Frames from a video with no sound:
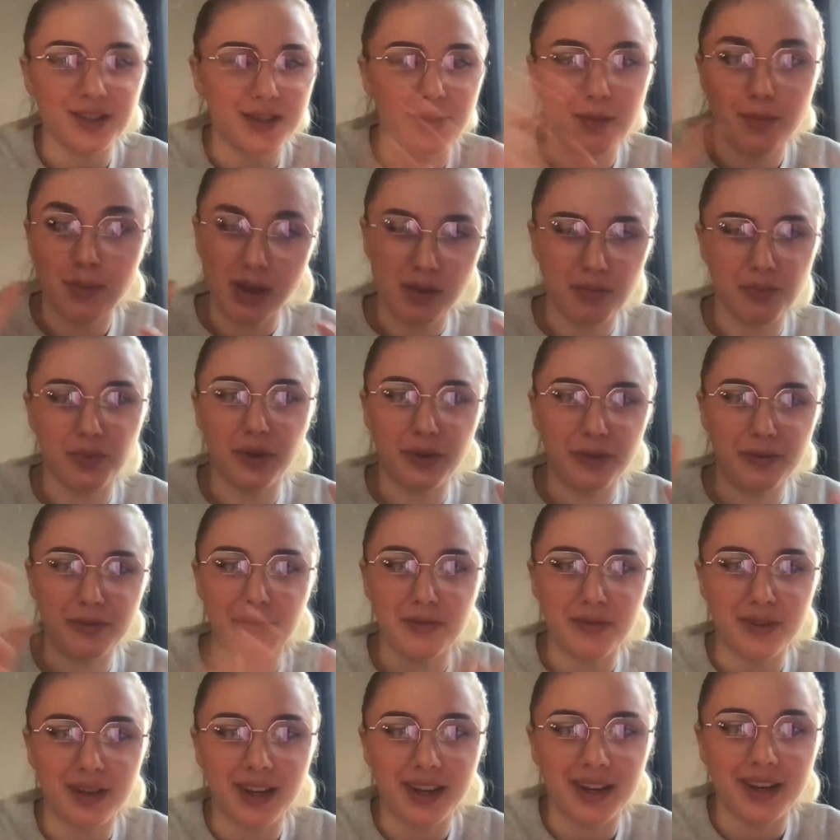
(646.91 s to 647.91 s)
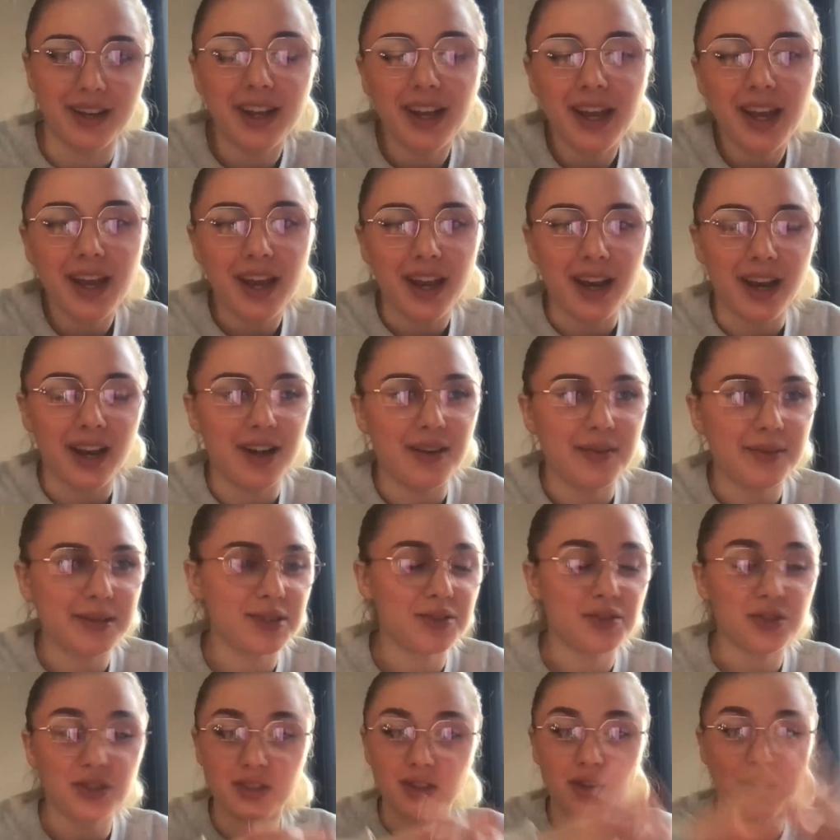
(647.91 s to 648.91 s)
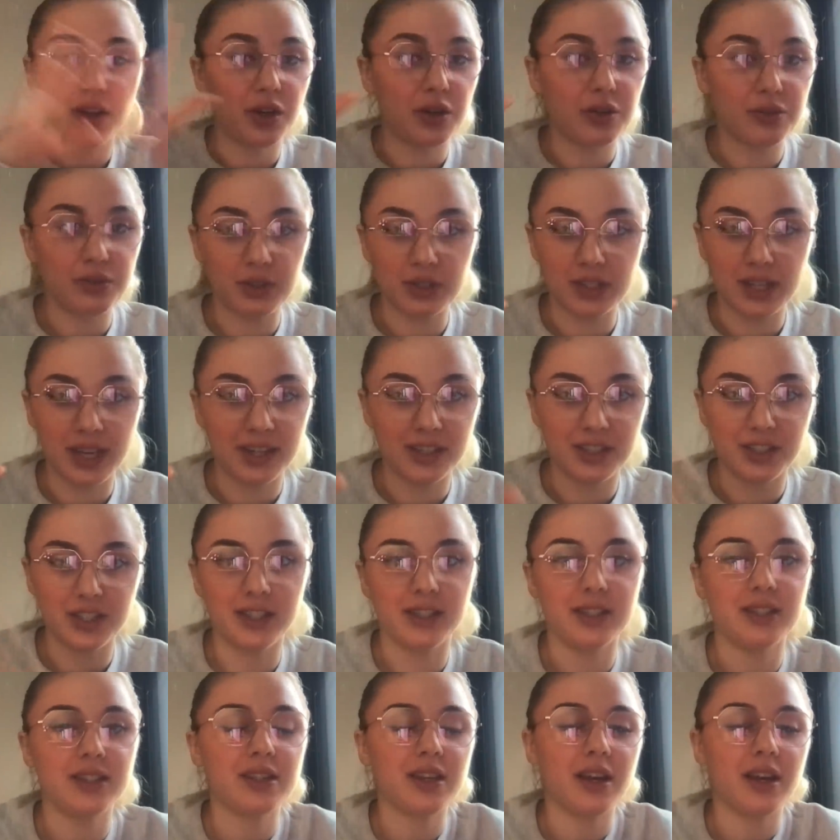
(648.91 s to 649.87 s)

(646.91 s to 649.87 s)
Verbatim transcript: the main point of the video uh, because I was just going off on tangents.